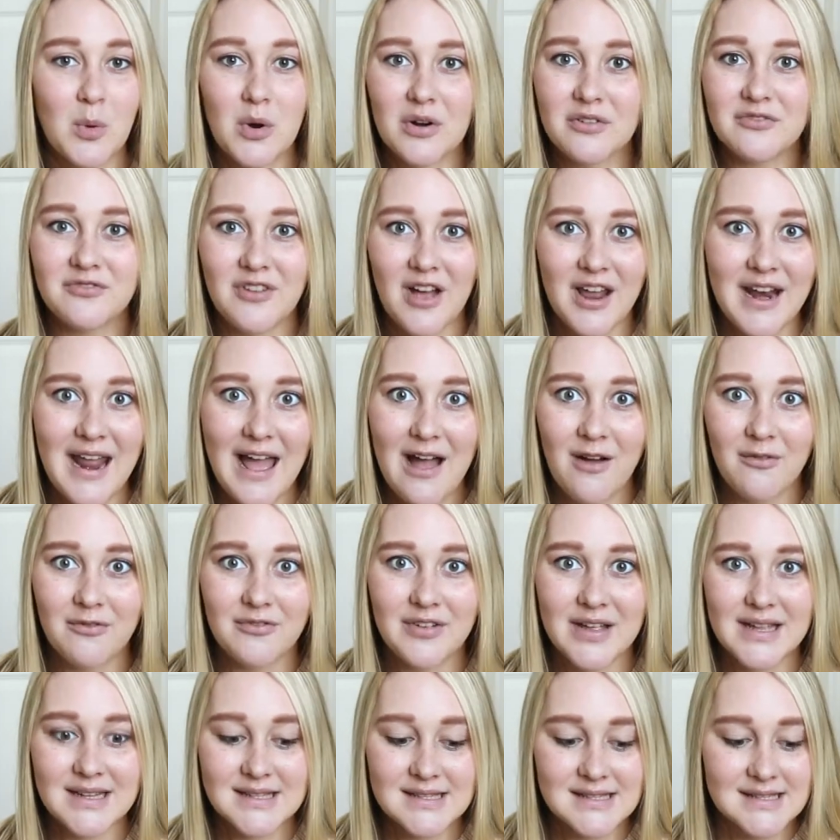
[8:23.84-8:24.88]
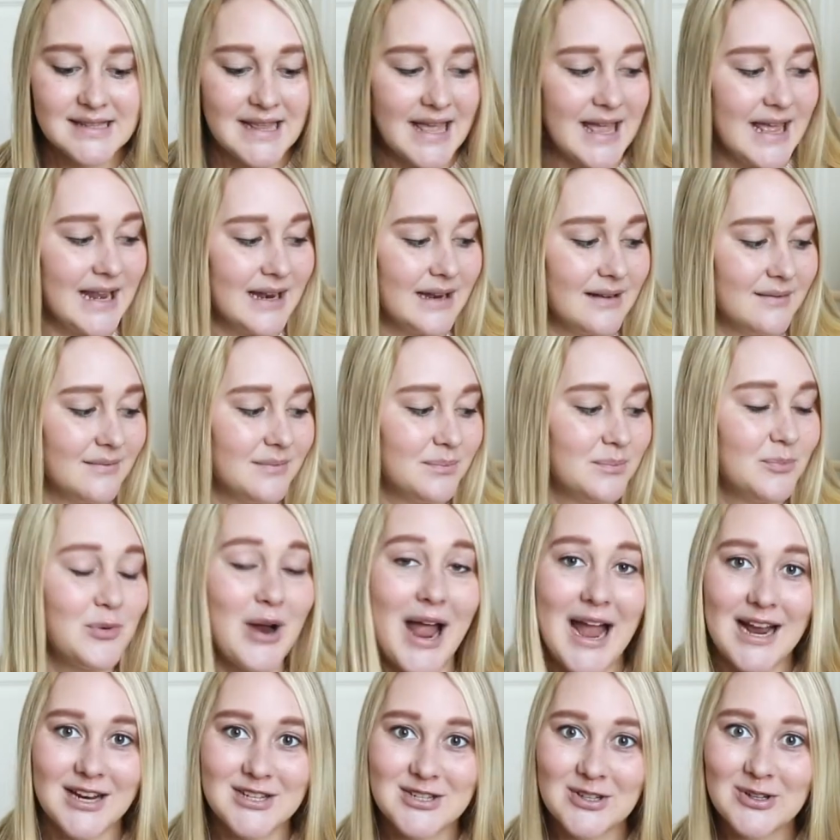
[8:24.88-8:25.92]
more fun outfits than
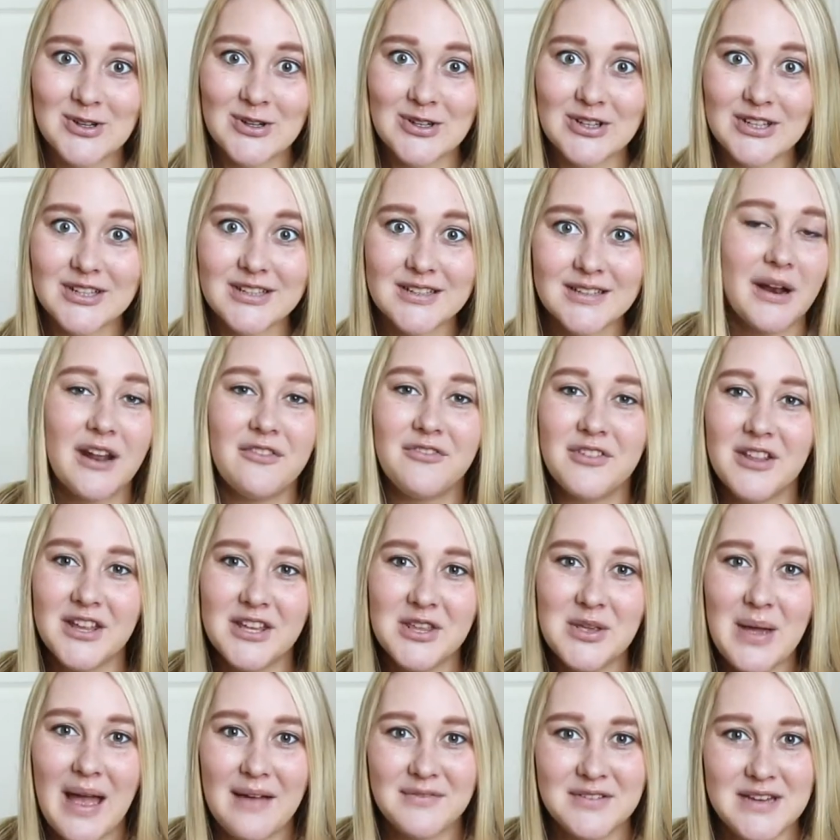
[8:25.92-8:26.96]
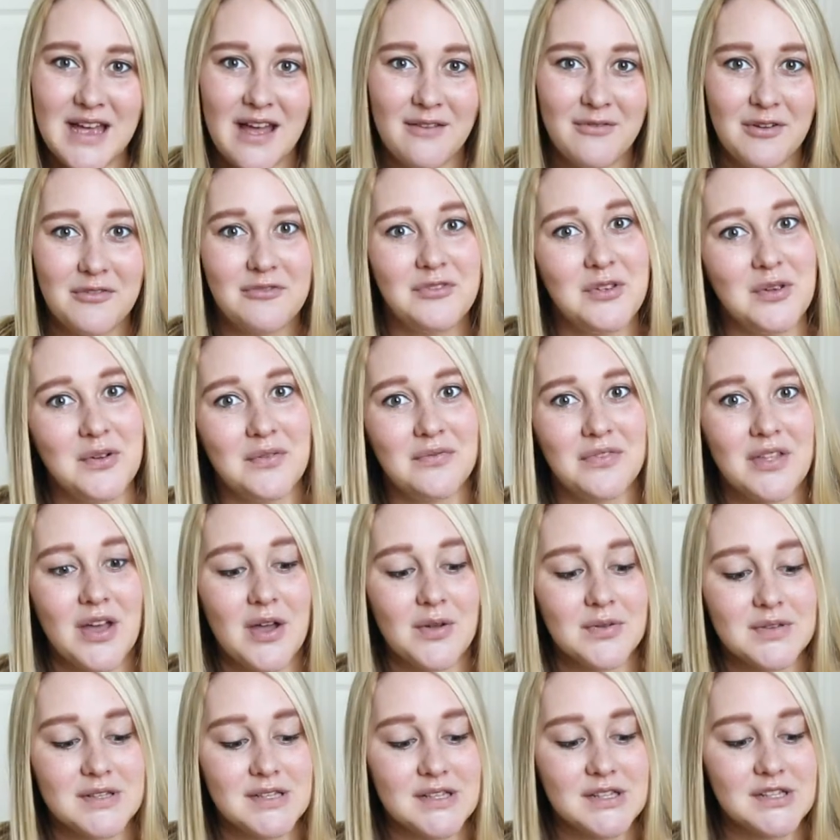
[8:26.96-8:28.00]
practical. But I feel like you have to have a few of
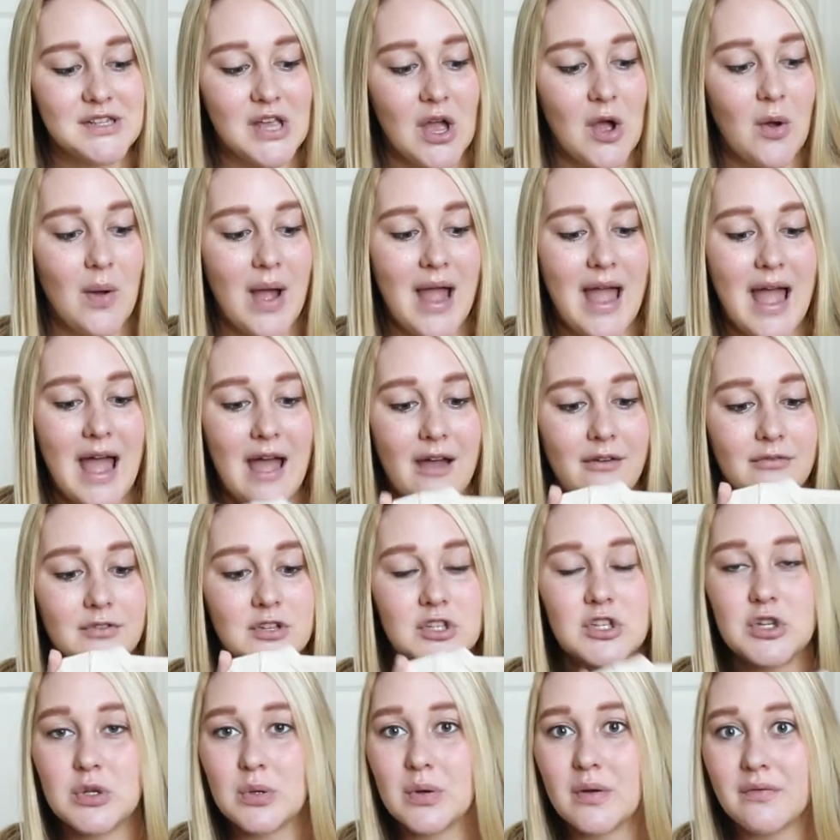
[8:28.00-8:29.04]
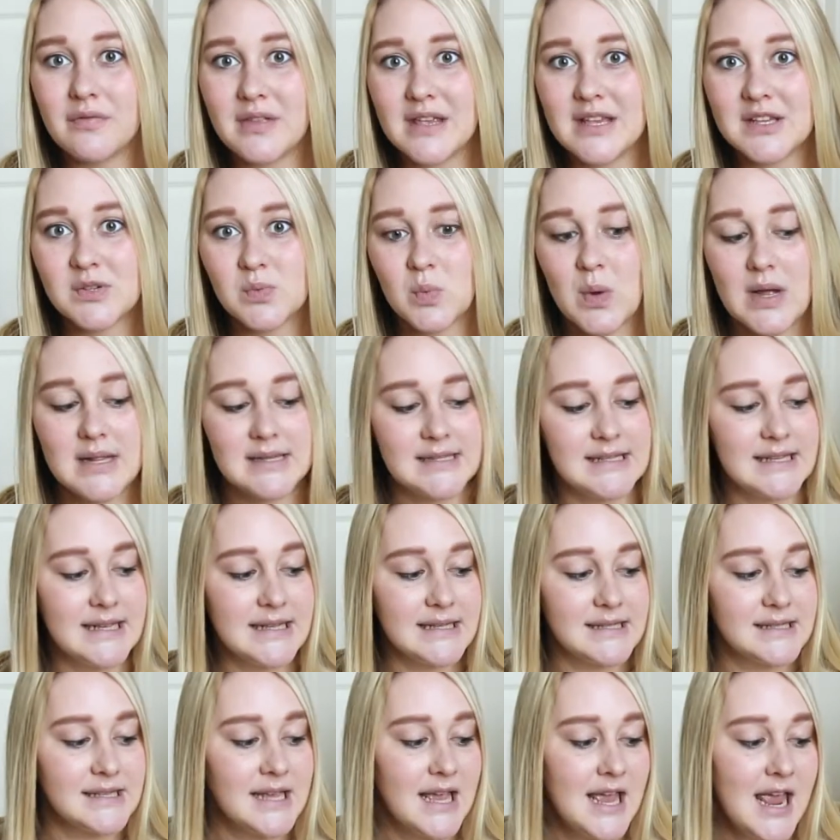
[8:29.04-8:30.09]
those. So I have two of these
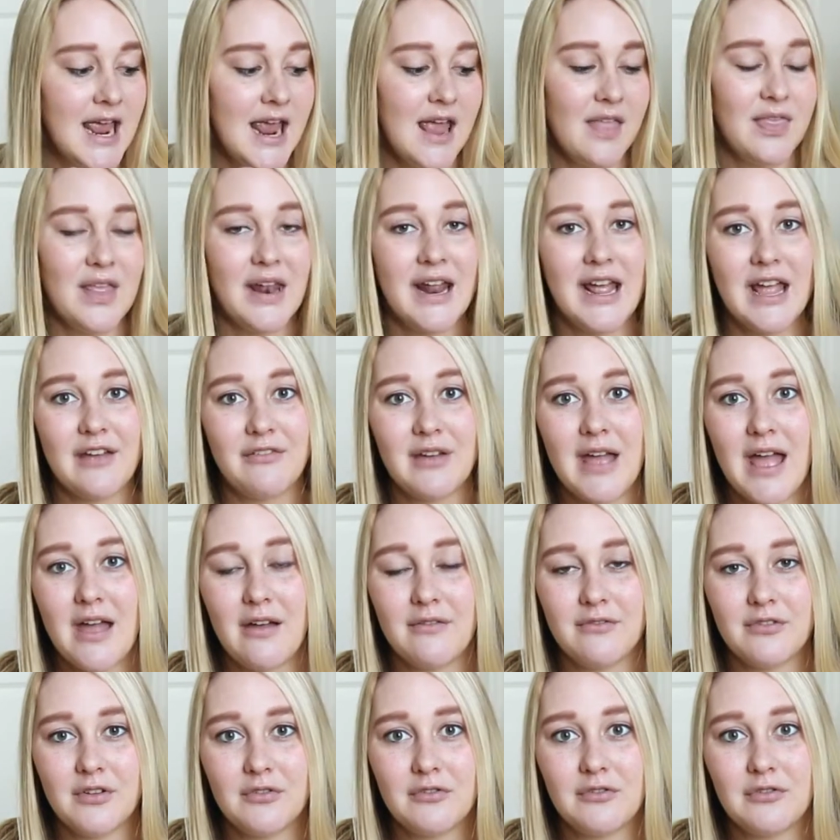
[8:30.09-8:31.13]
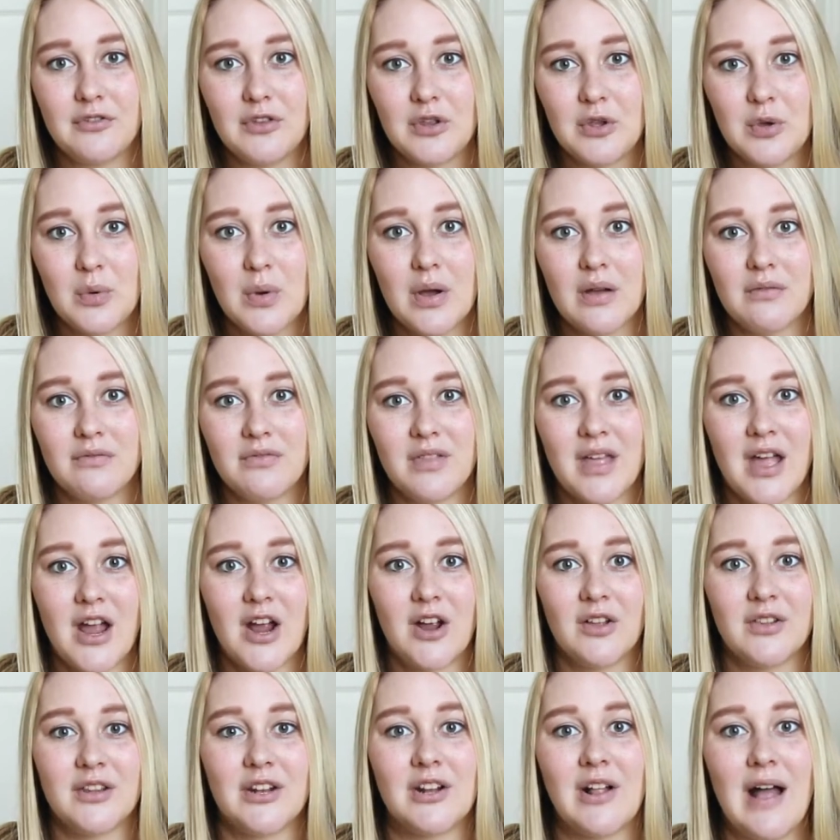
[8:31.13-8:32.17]
onesies, and then I have a few of
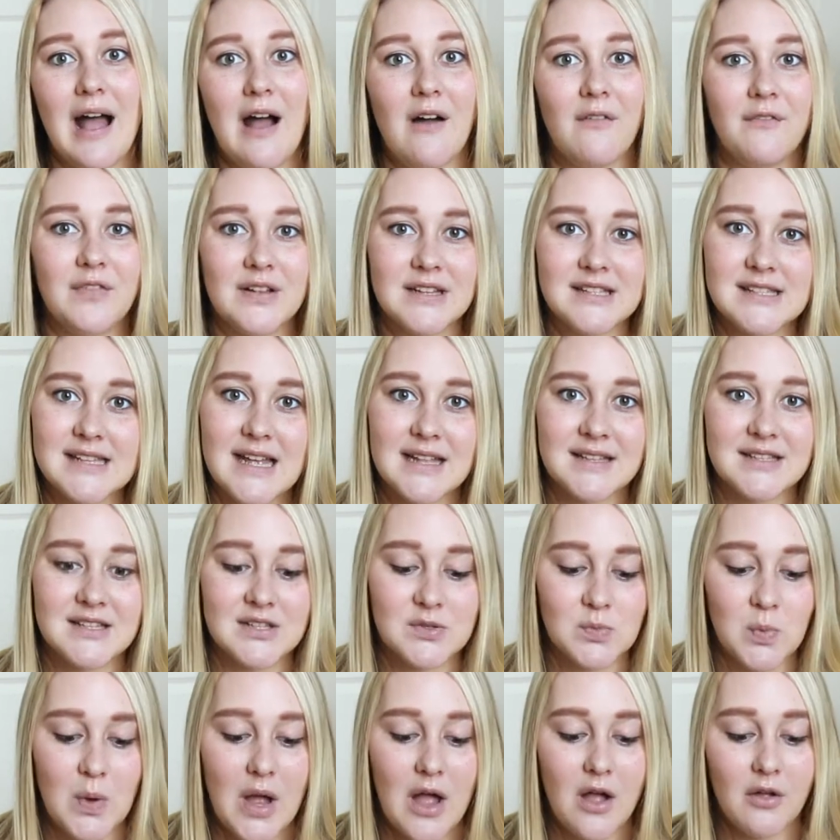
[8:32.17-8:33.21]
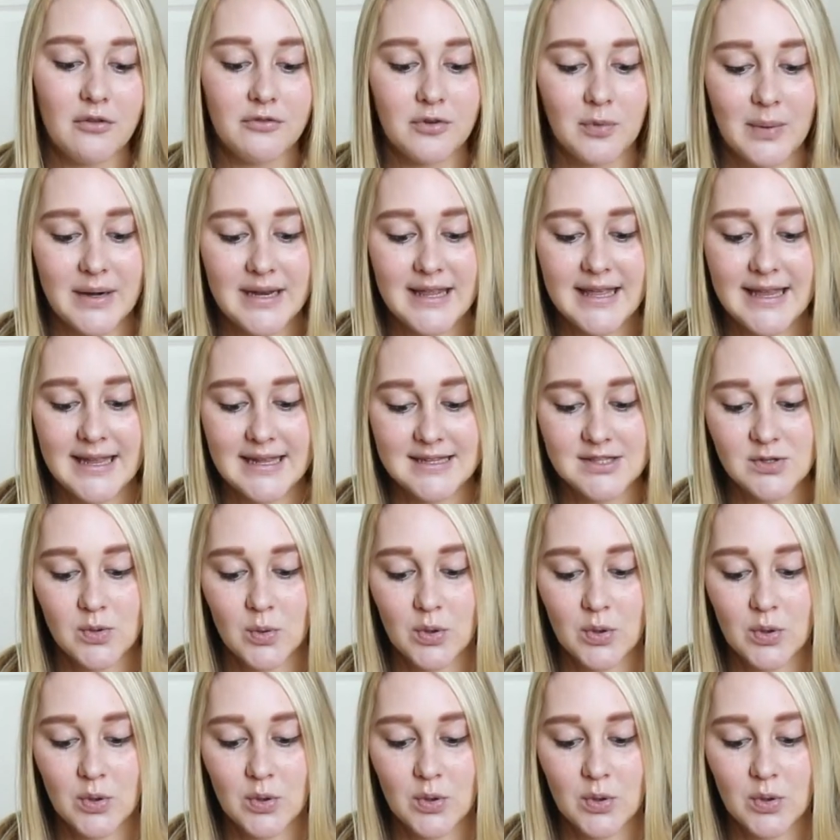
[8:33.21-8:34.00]
their little outfit sets as well for when he gets